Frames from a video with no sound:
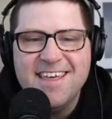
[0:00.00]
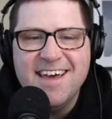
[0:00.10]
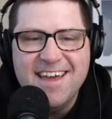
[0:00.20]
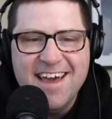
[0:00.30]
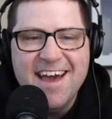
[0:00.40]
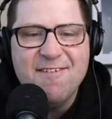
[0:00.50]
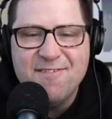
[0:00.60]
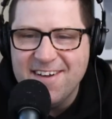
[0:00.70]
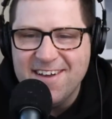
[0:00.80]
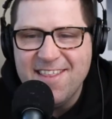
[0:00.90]
Yeah,
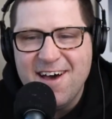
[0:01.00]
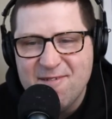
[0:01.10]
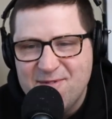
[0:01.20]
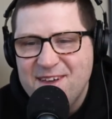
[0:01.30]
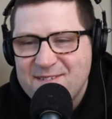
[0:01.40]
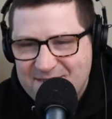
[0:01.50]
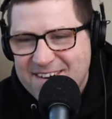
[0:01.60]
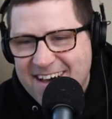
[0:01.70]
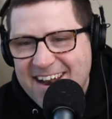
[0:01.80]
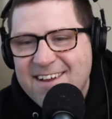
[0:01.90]
for a lot of people.
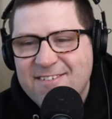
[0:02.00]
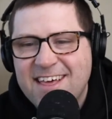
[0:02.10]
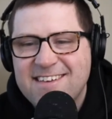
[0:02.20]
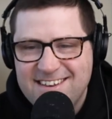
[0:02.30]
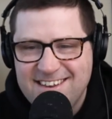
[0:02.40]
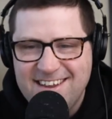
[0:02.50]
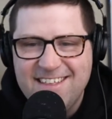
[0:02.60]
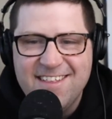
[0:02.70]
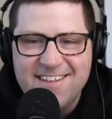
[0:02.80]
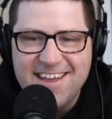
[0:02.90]
I didn't realize it
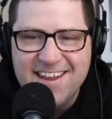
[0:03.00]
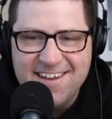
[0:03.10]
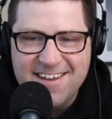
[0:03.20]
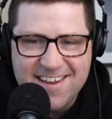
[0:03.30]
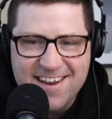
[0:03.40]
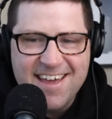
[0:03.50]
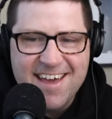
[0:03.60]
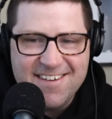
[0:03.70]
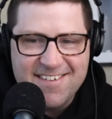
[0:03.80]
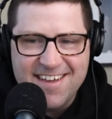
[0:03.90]
until I looked at it today,
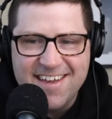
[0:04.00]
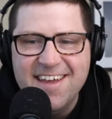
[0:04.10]
actually.